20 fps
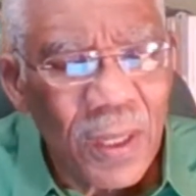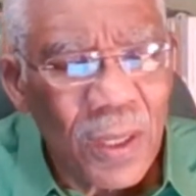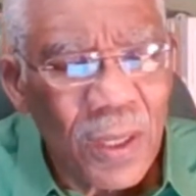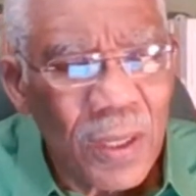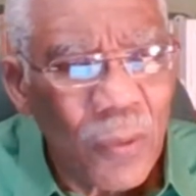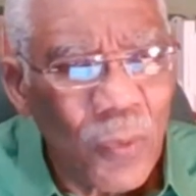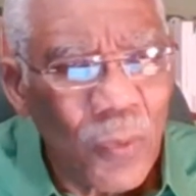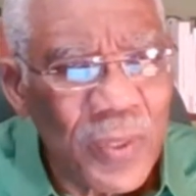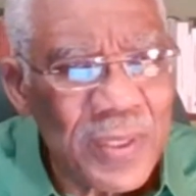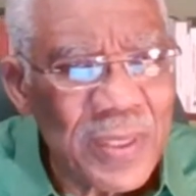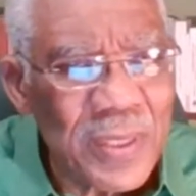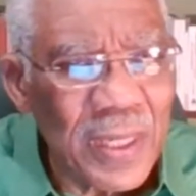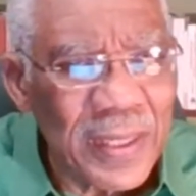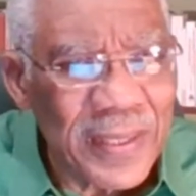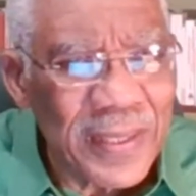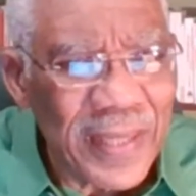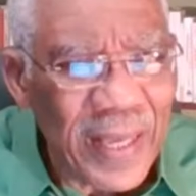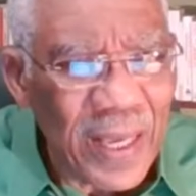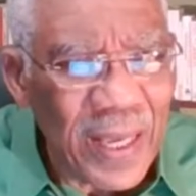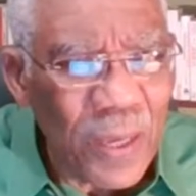was the
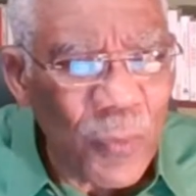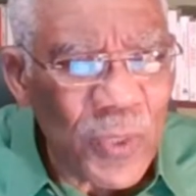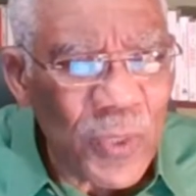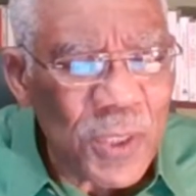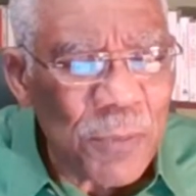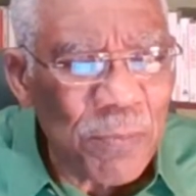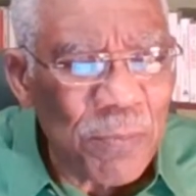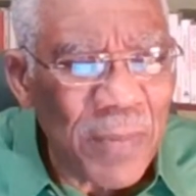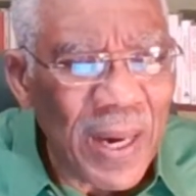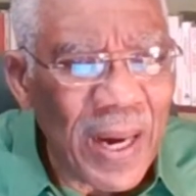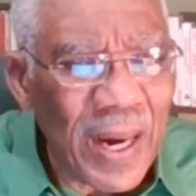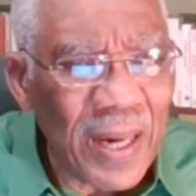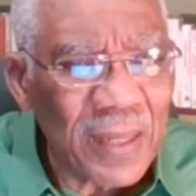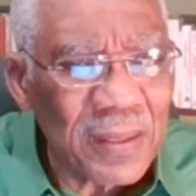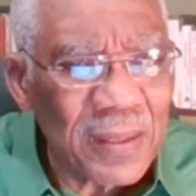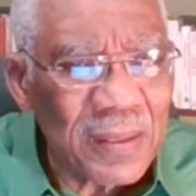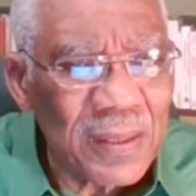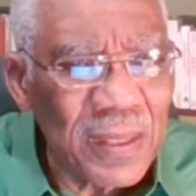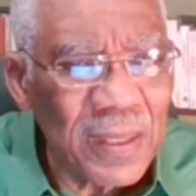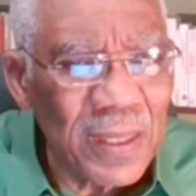day which
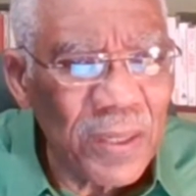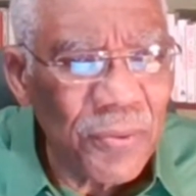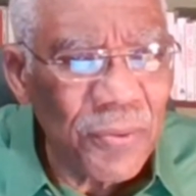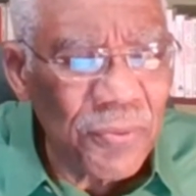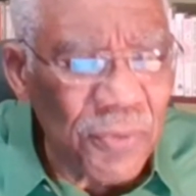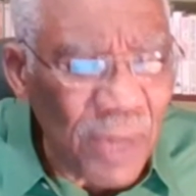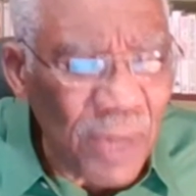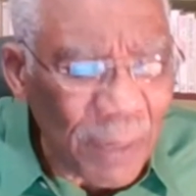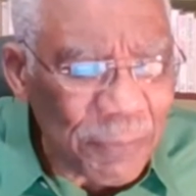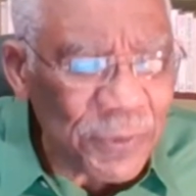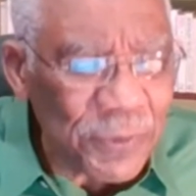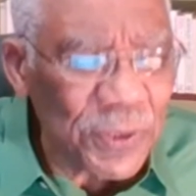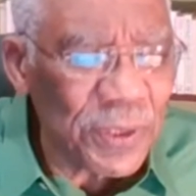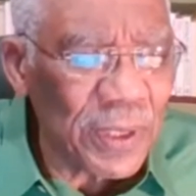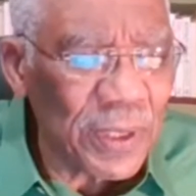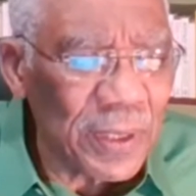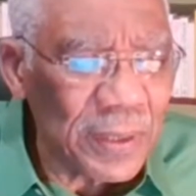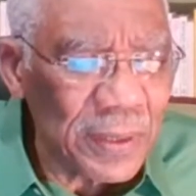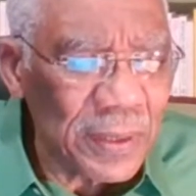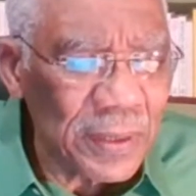marked the
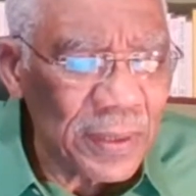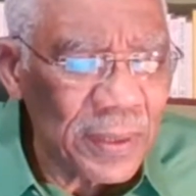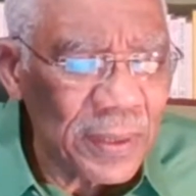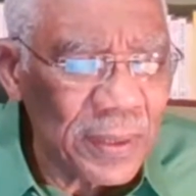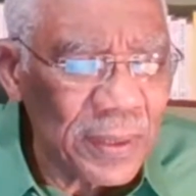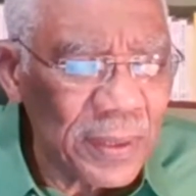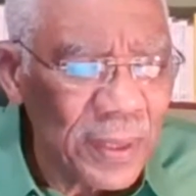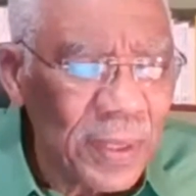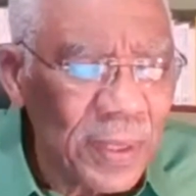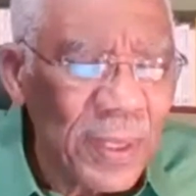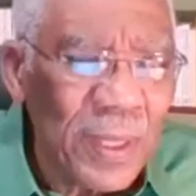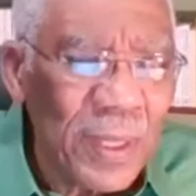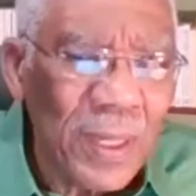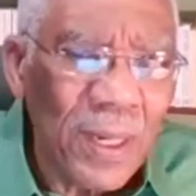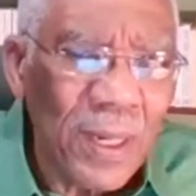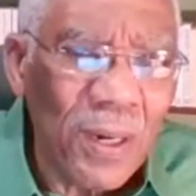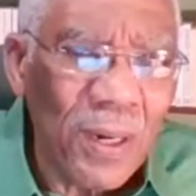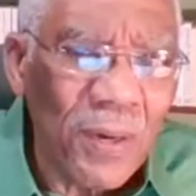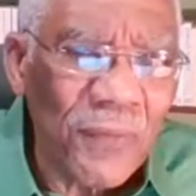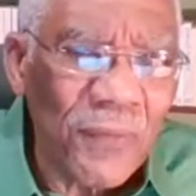eruption
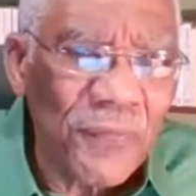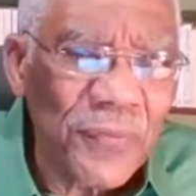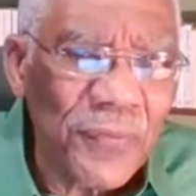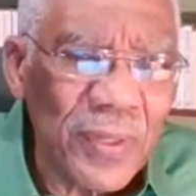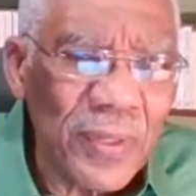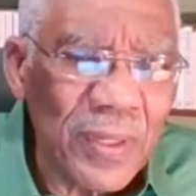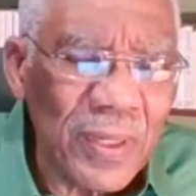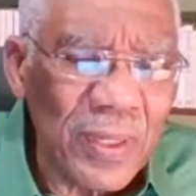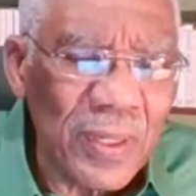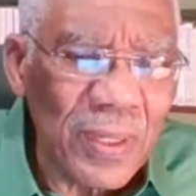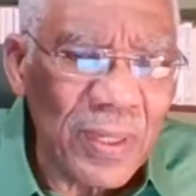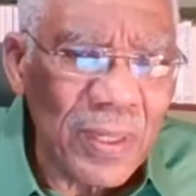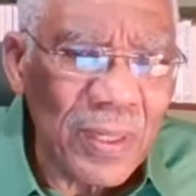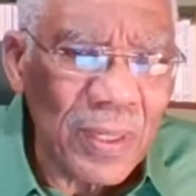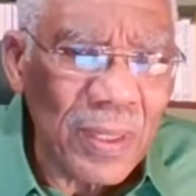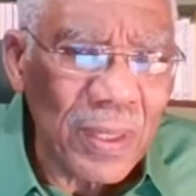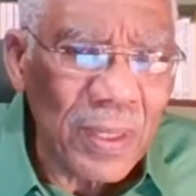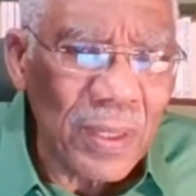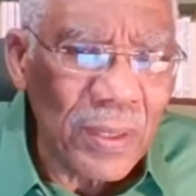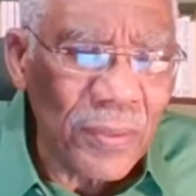of
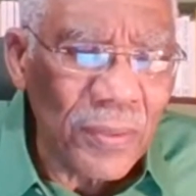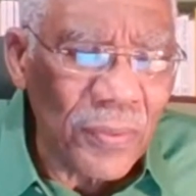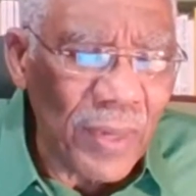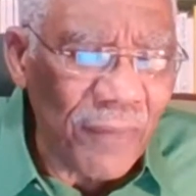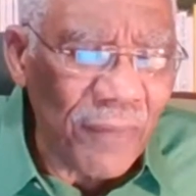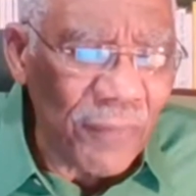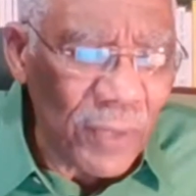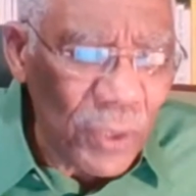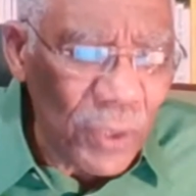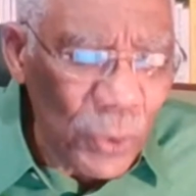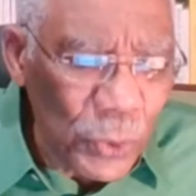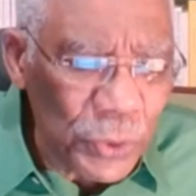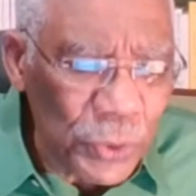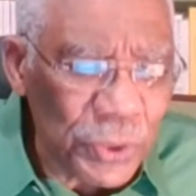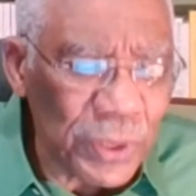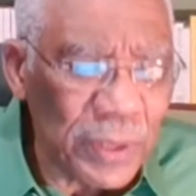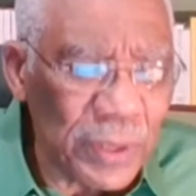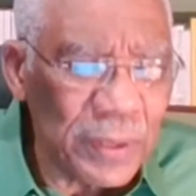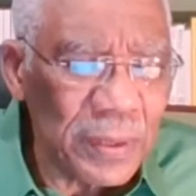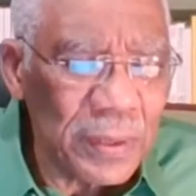the
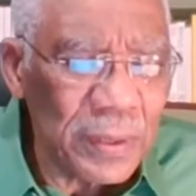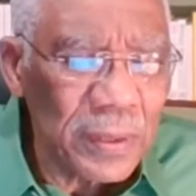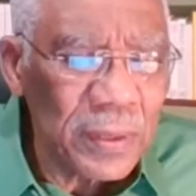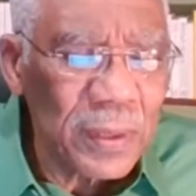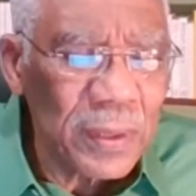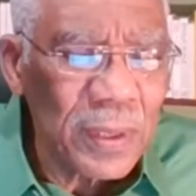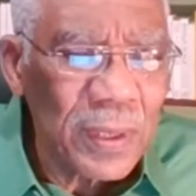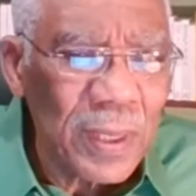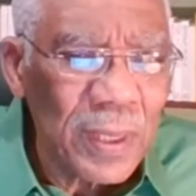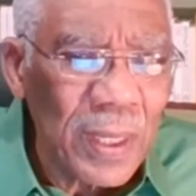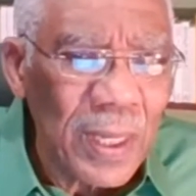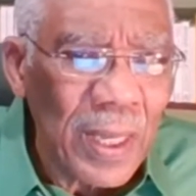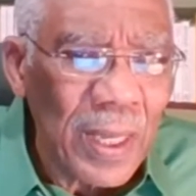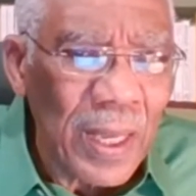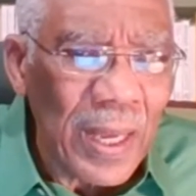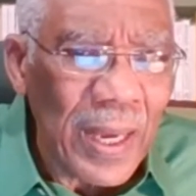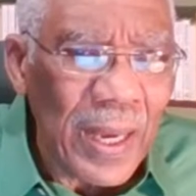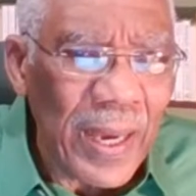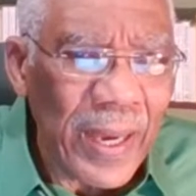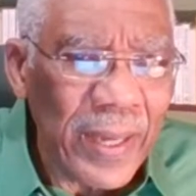revolution.
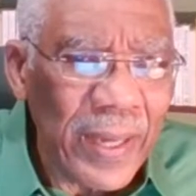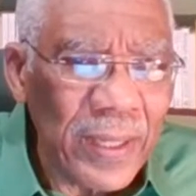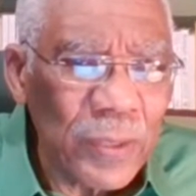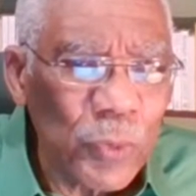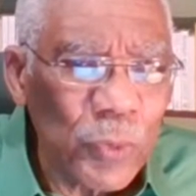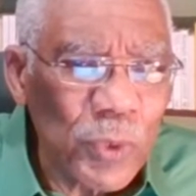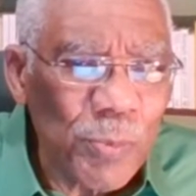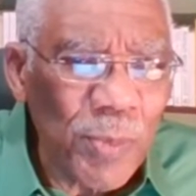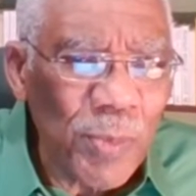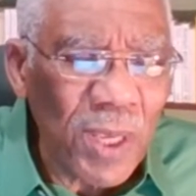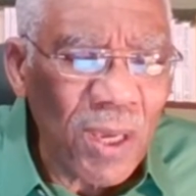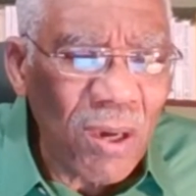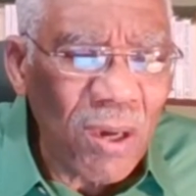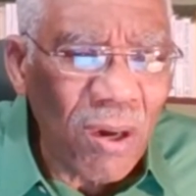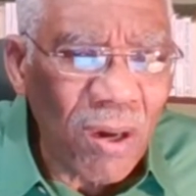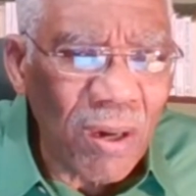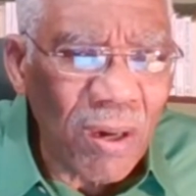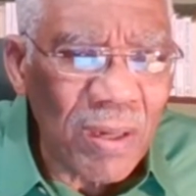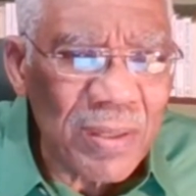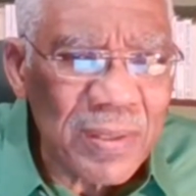And it was
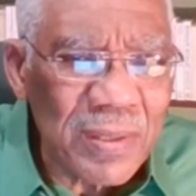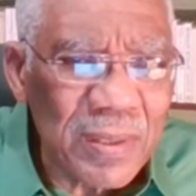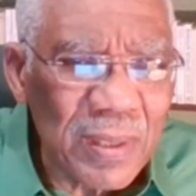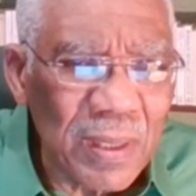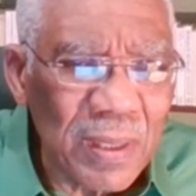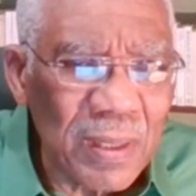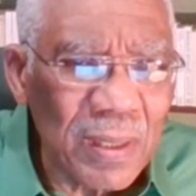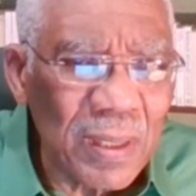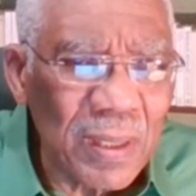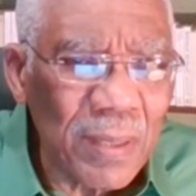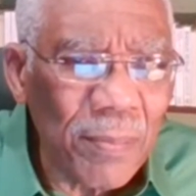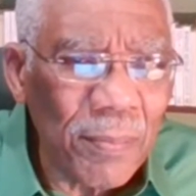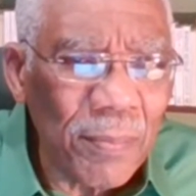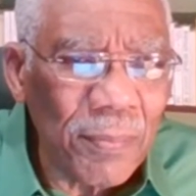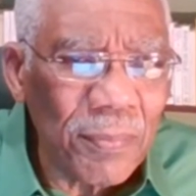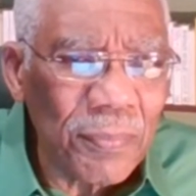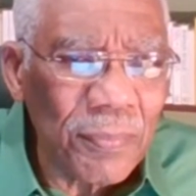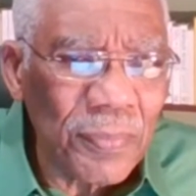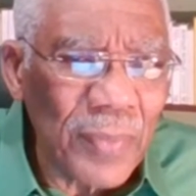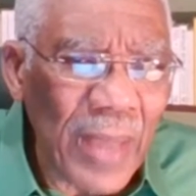because, in
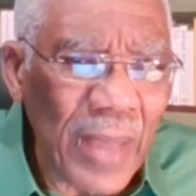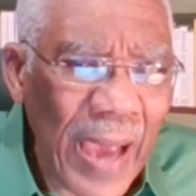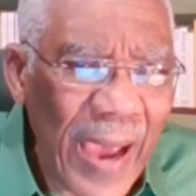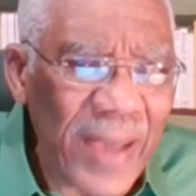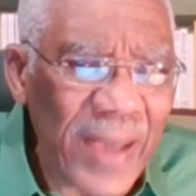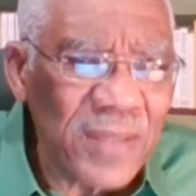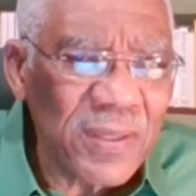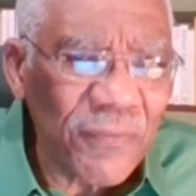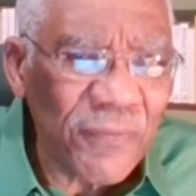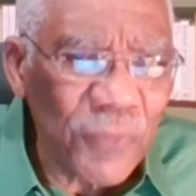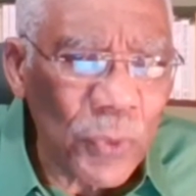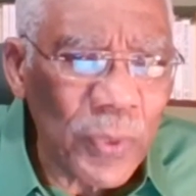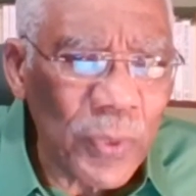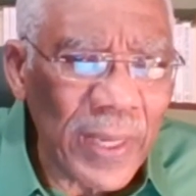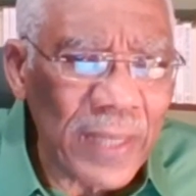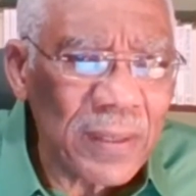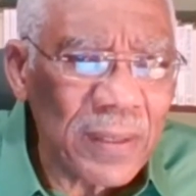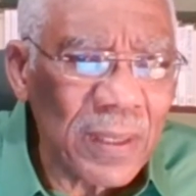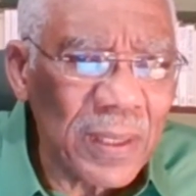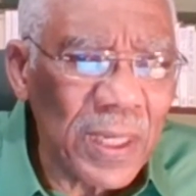the eyes of the
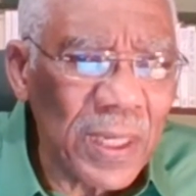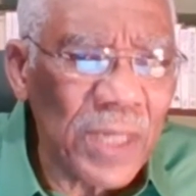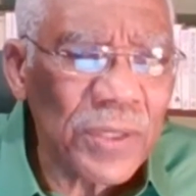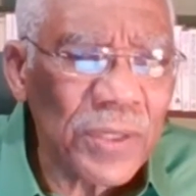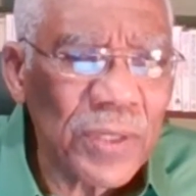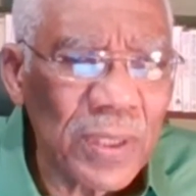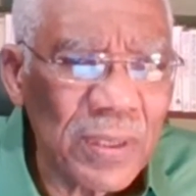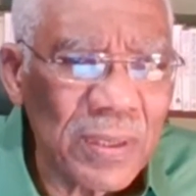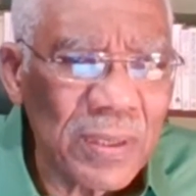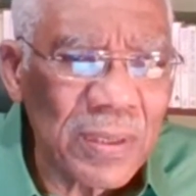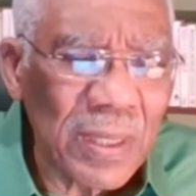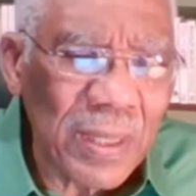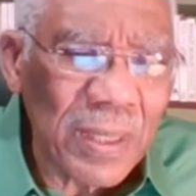United Nations